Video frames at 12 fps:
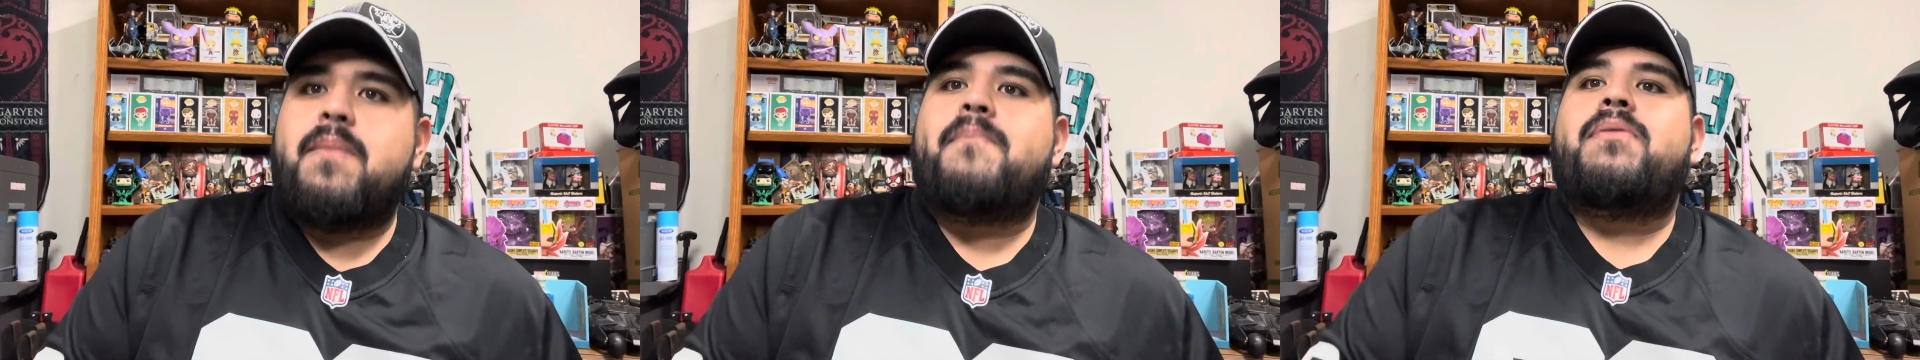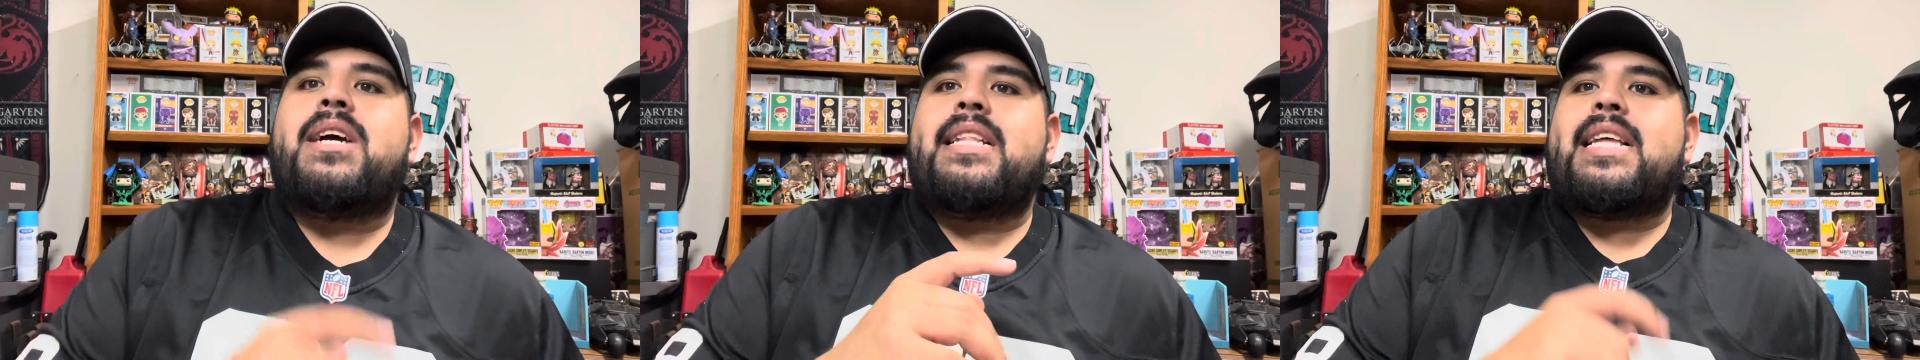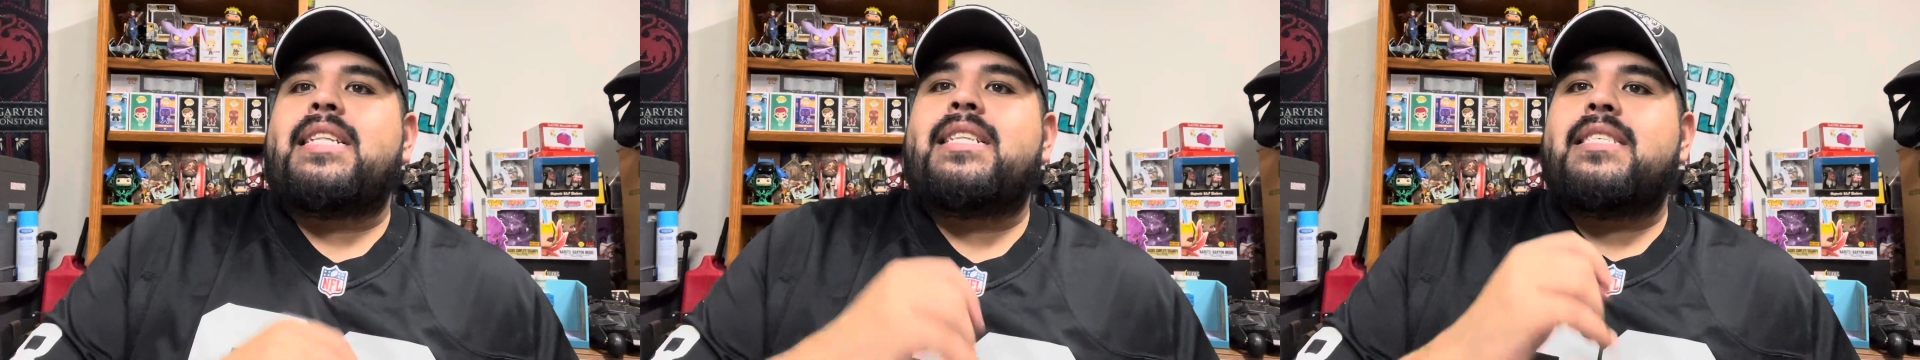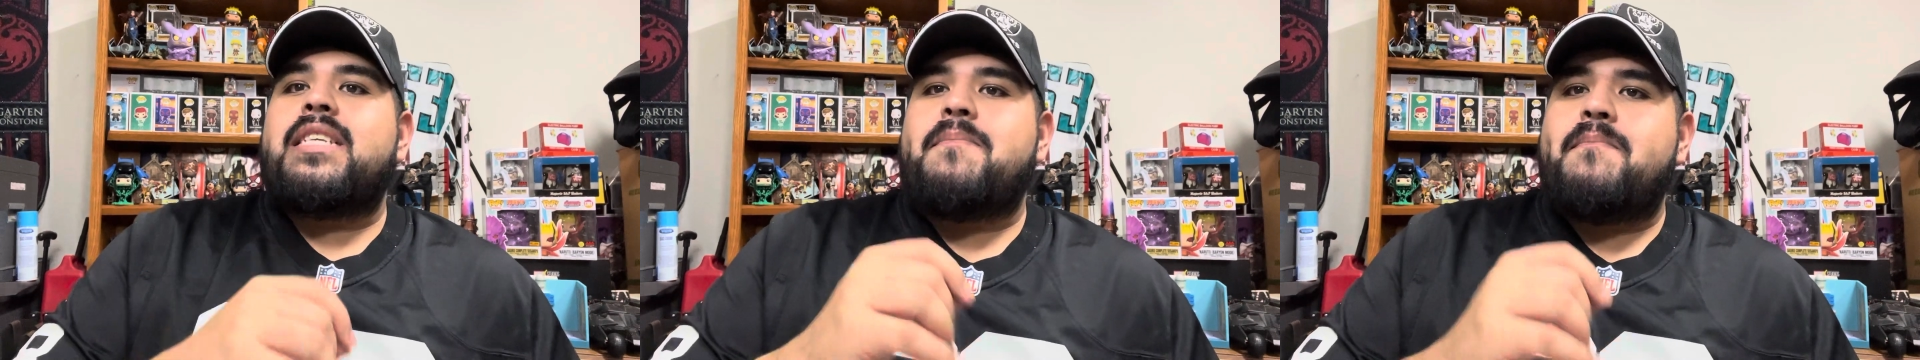But that
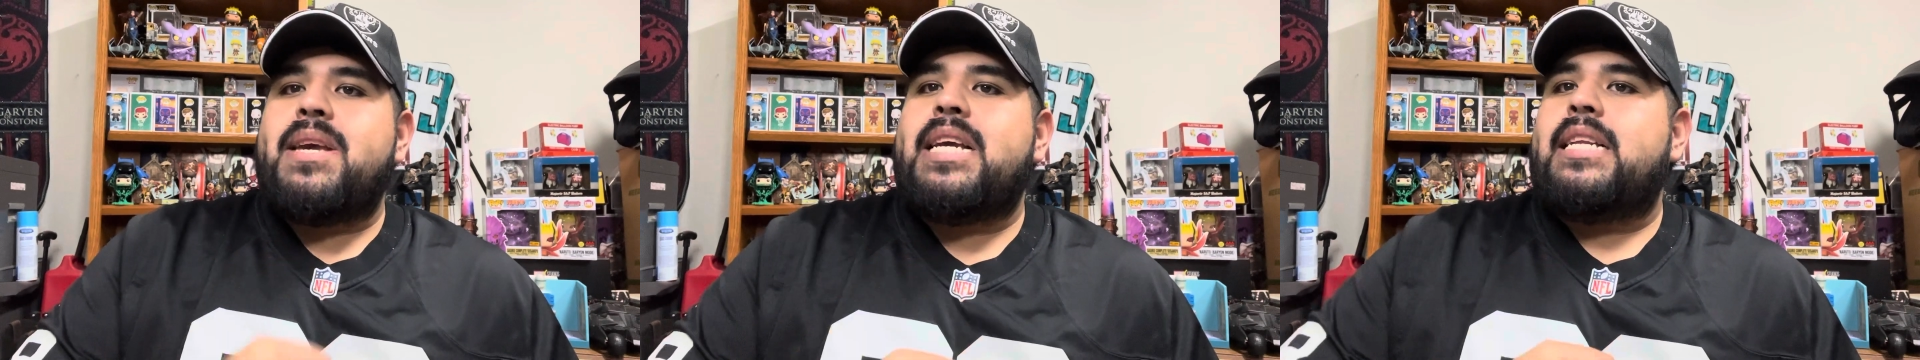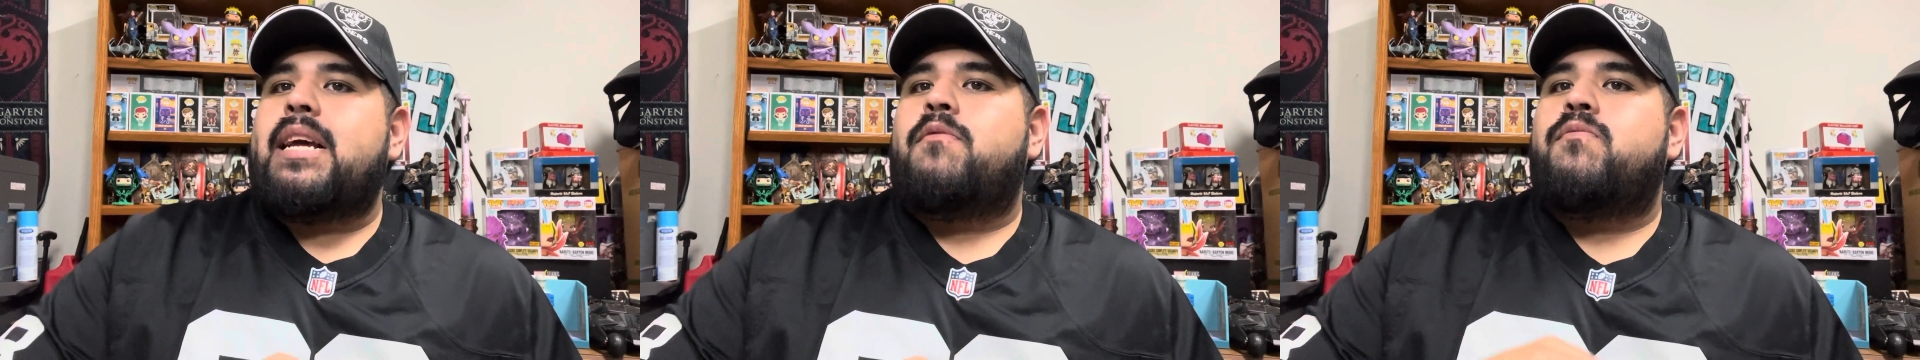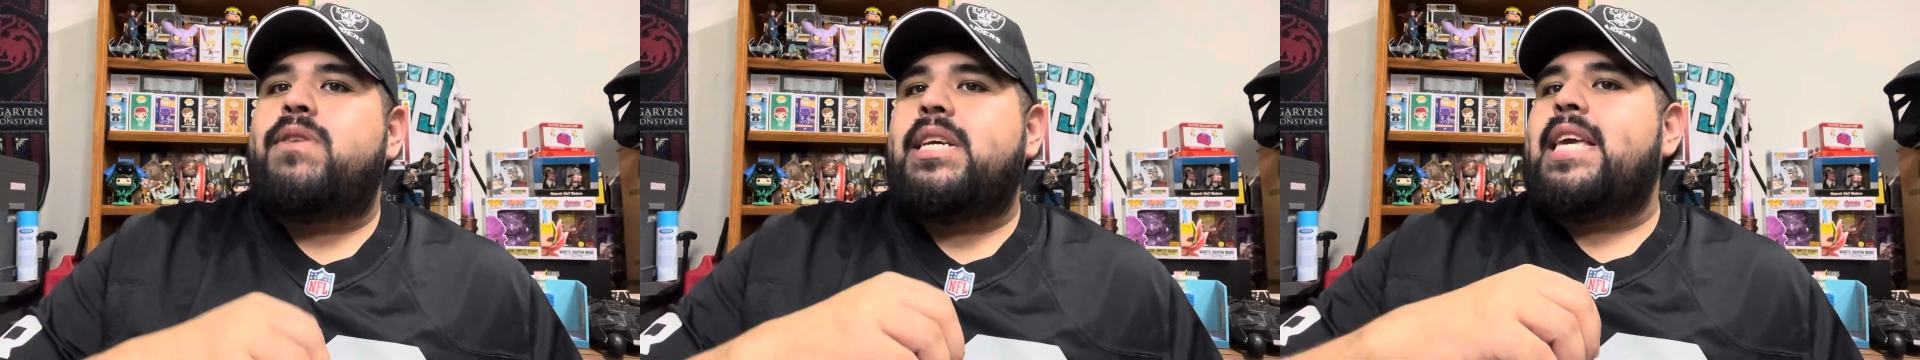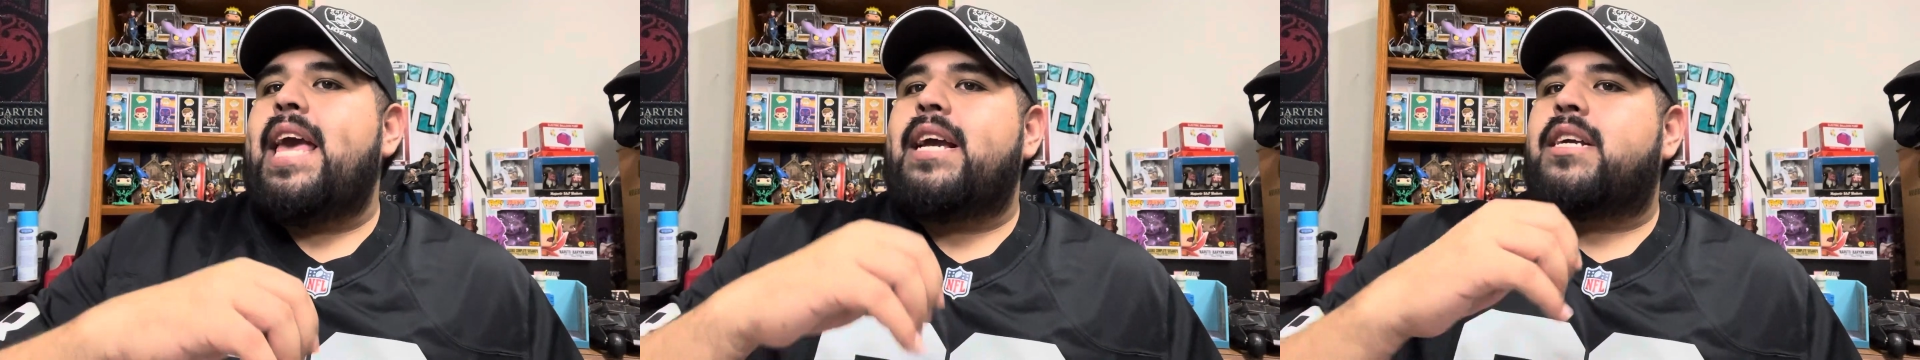doesn't mean we
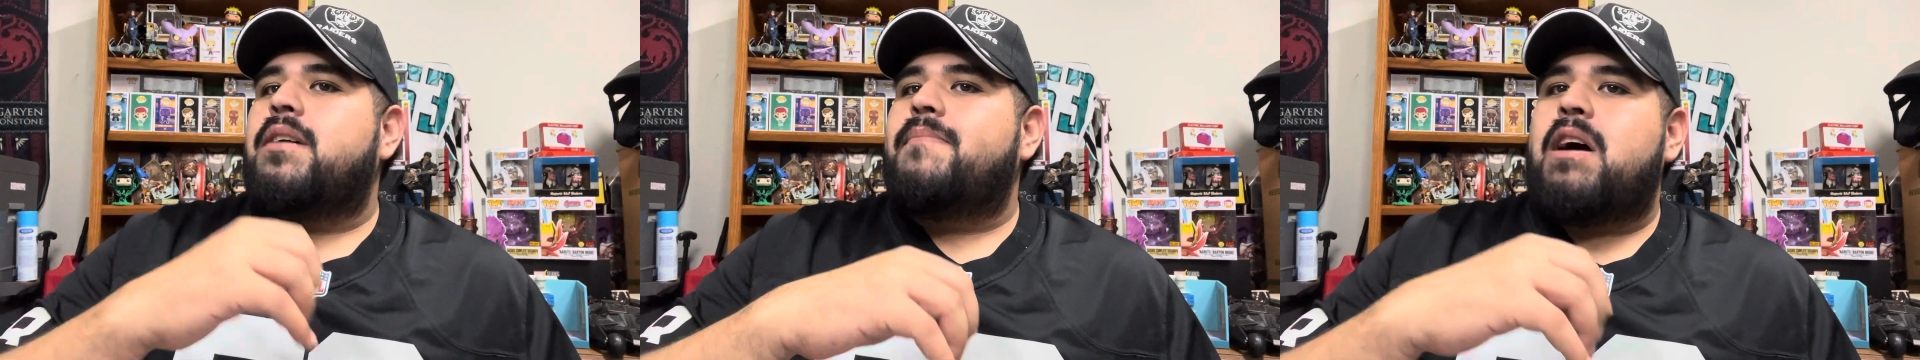can't come